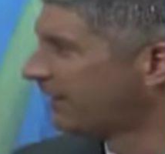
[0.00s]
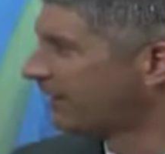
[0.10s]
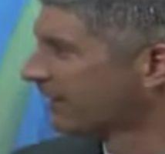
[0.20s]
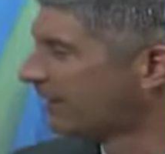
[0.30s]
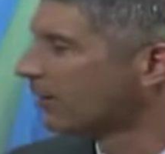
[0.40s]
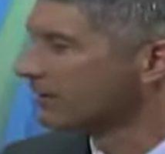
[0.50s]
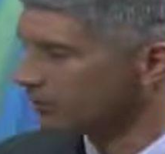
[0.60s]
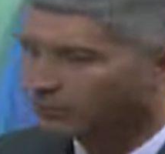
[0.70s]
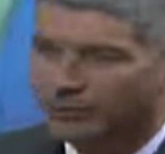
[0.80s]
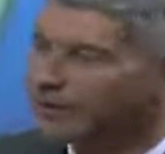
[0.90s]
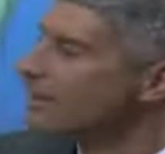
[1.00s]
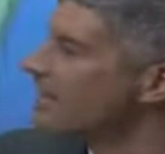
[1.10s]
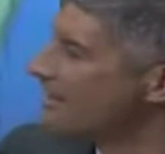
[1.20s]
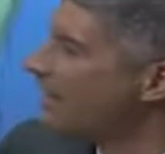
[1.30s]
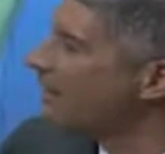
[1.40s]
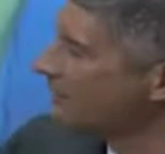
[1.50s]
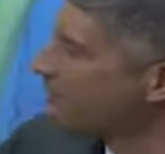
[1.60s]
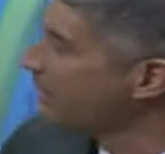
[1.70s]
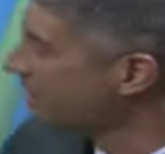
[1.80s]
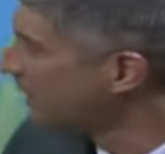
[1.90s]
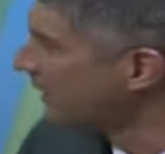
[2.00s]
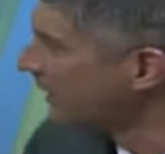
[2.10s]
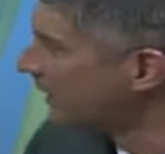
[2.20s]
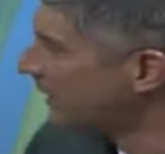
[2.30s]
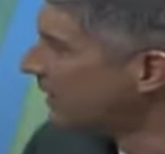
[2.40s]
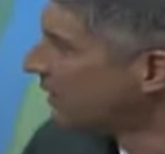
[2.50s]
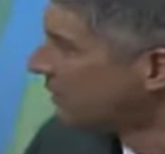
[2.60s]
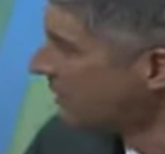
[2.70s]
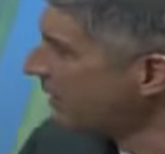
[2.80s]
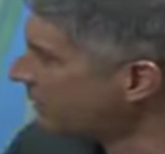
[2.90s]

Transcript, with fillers: like that. Yeah. Okay, so Rudy, now that basically uh, Christine has